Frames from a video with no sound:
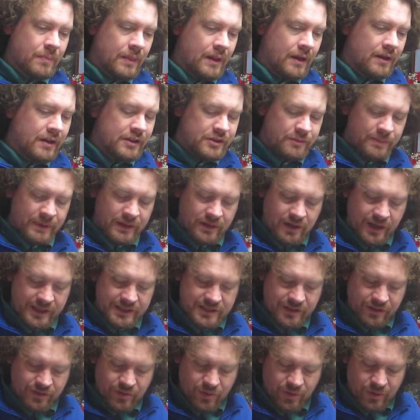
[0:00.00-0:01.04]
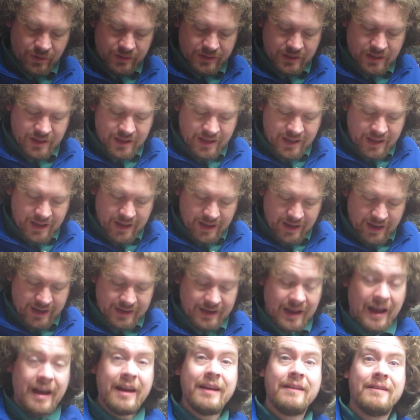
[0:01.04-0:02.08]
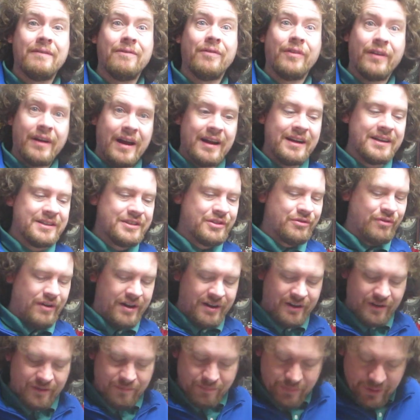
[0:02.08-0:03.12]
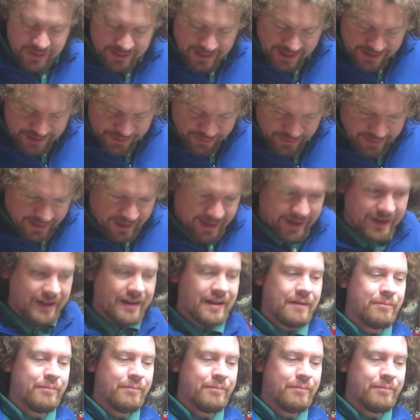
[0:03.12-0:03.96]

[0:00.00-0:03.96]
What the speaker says: That should be nice and cold. And I forgot a strainer, but that's okay.